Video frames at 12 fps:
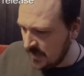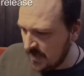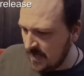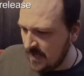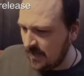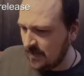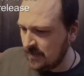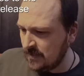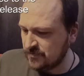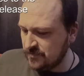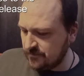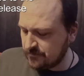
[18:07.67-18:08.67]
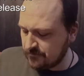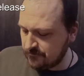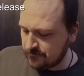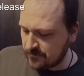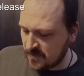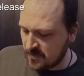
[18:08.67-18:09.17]
And
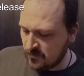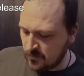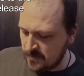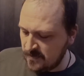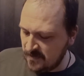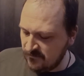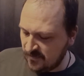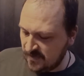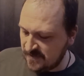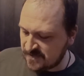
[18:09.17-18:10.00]
when they released